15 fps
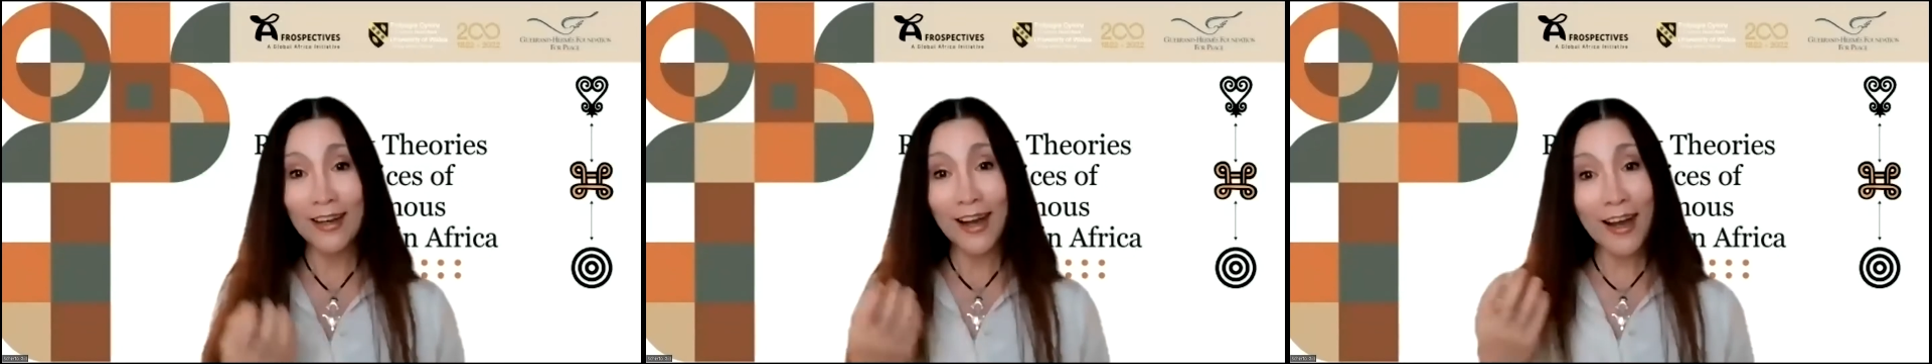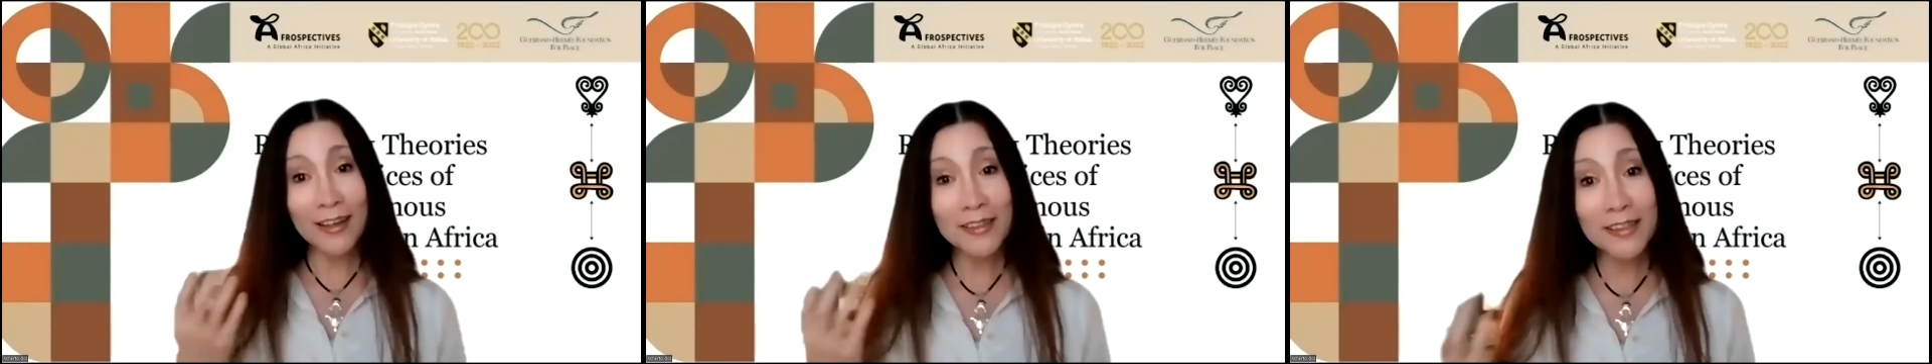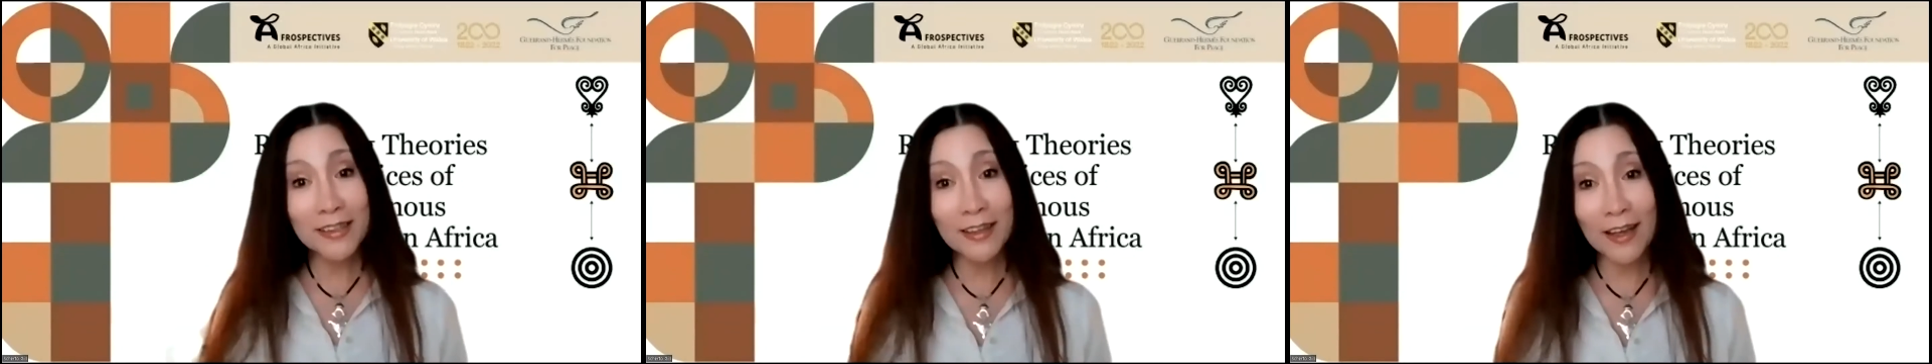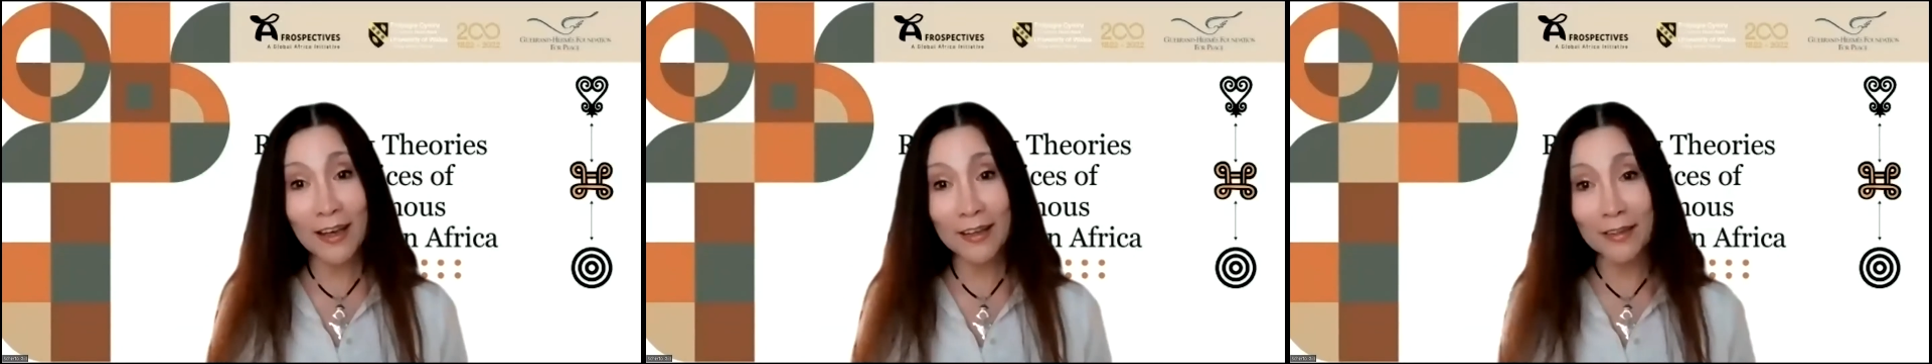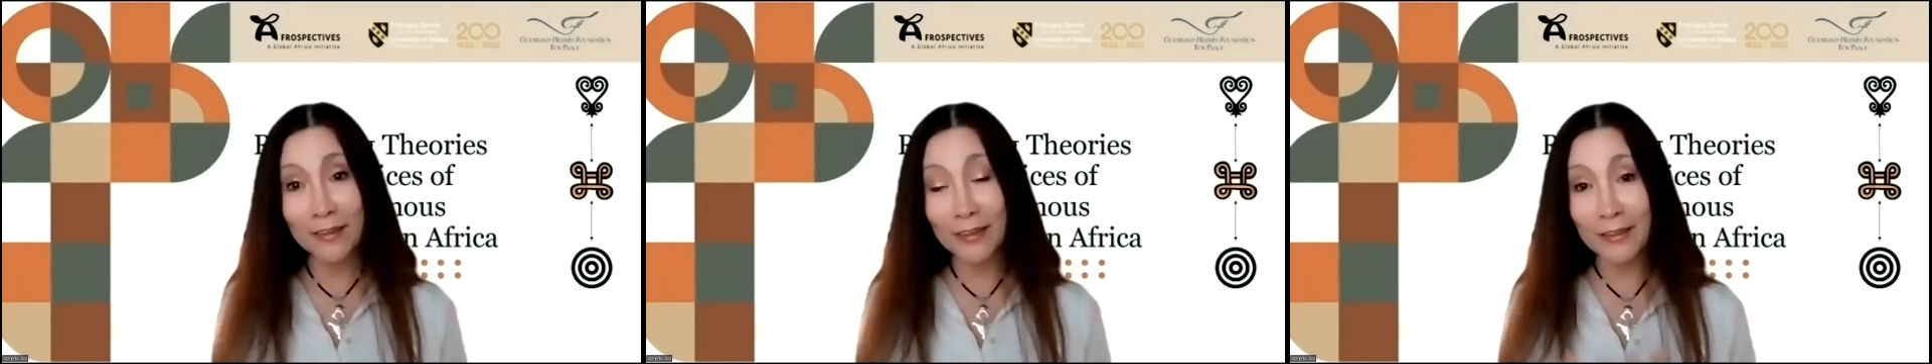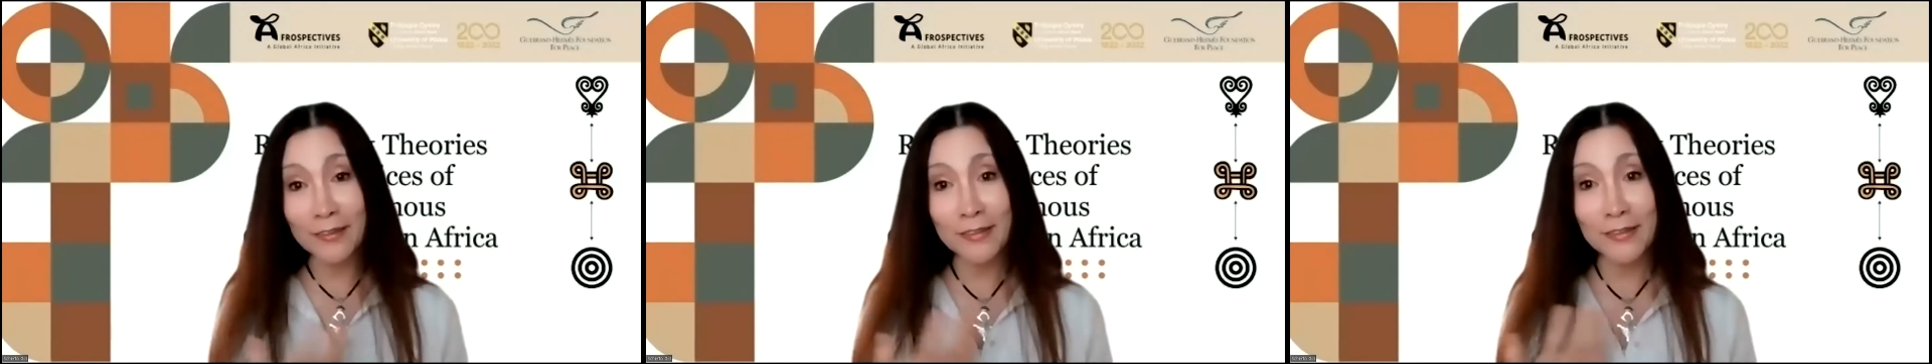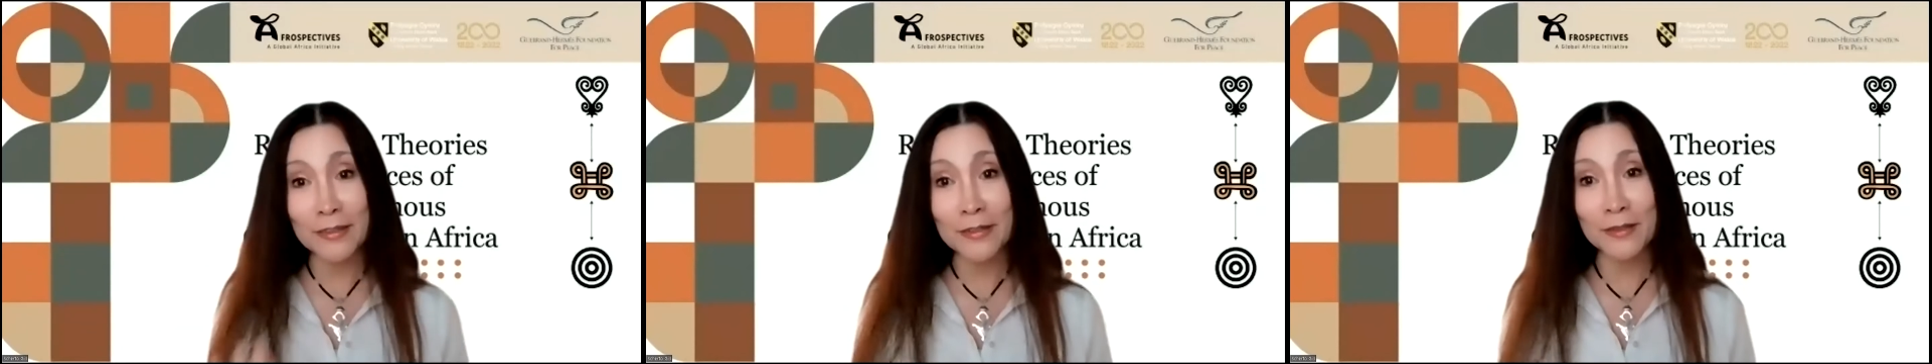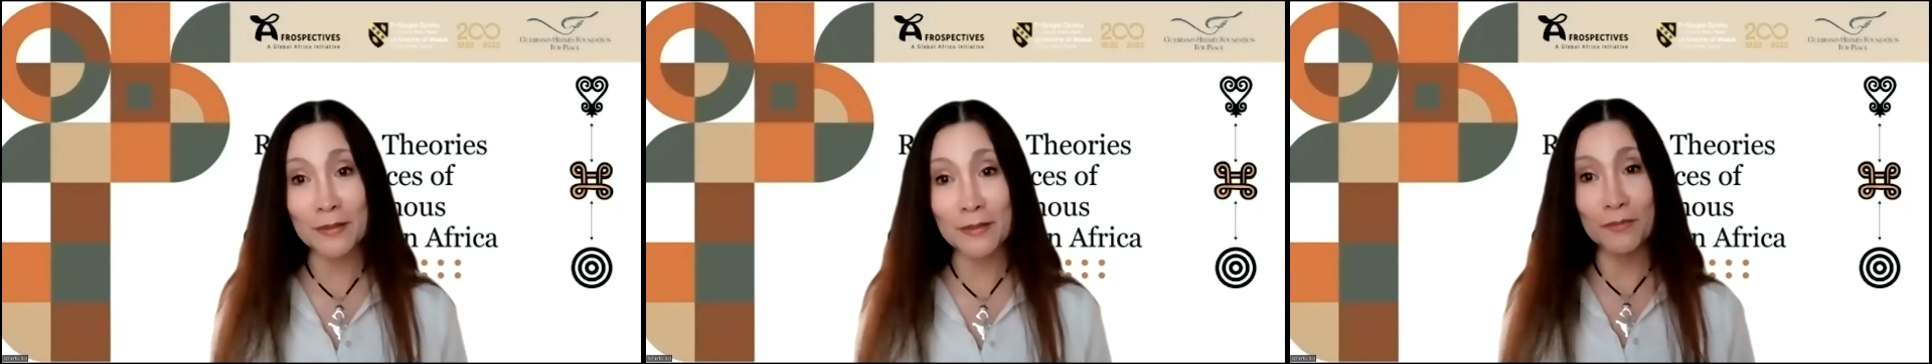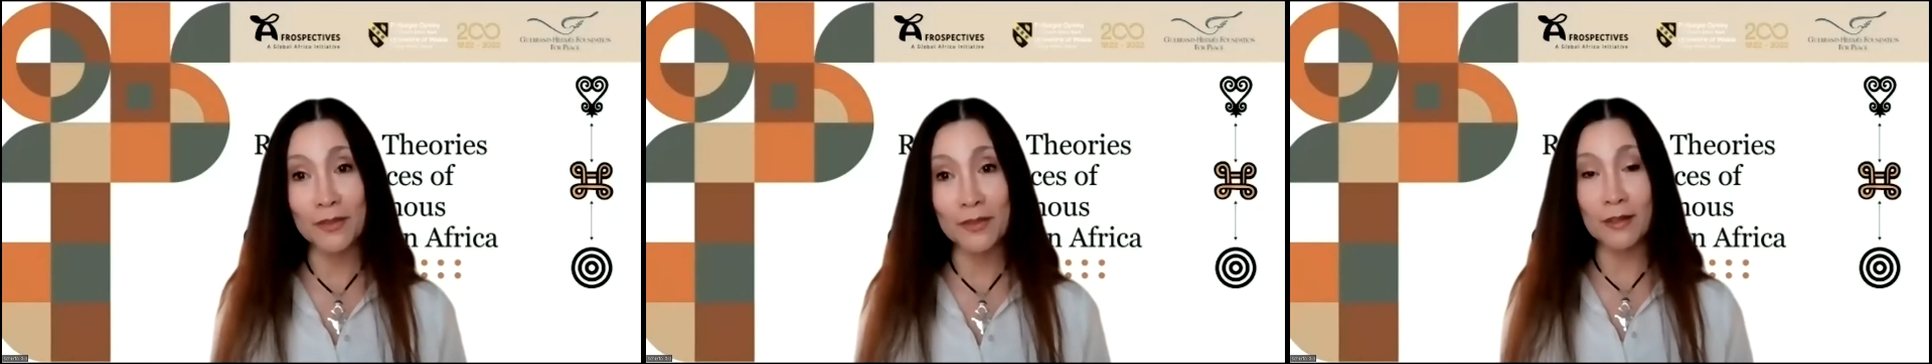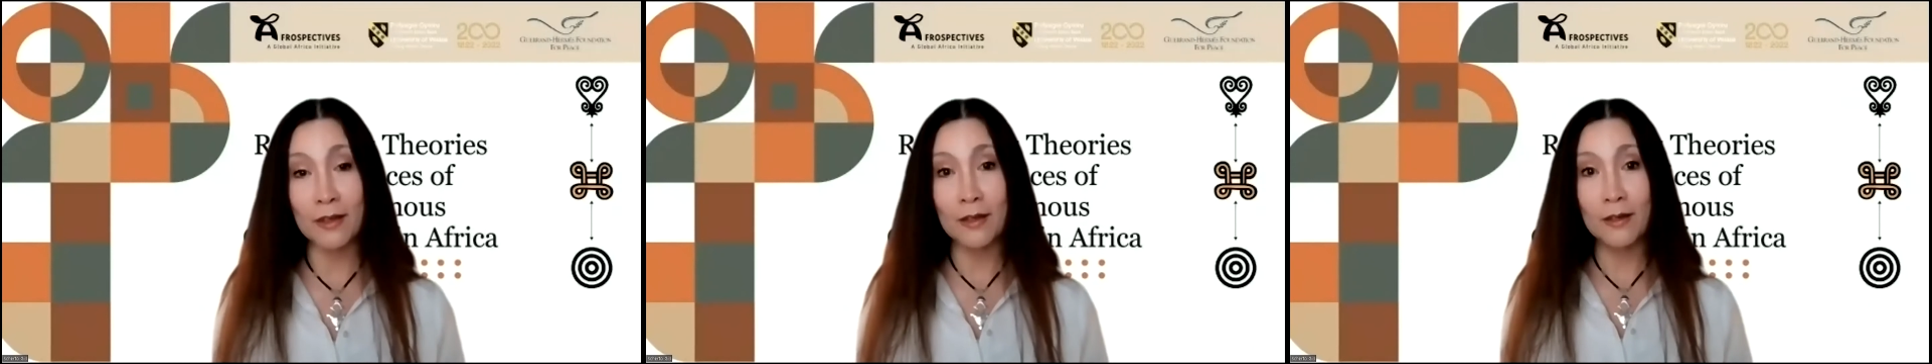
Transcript: underlying these systems,